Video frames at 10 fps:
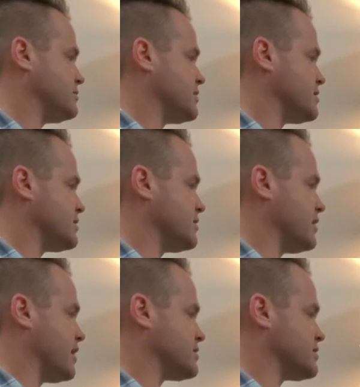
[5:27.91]
So a
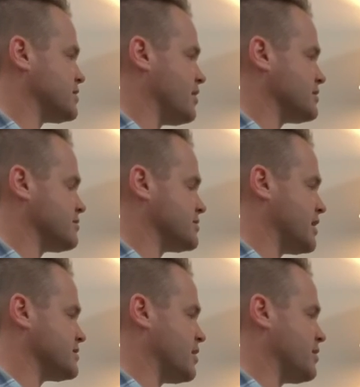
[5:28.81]
little exercise will
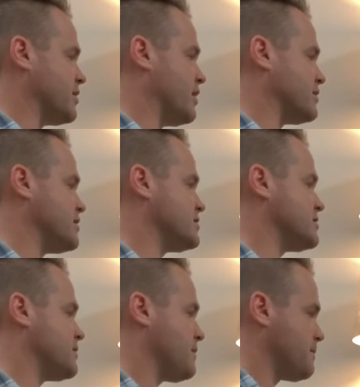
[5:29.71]
sound something like this.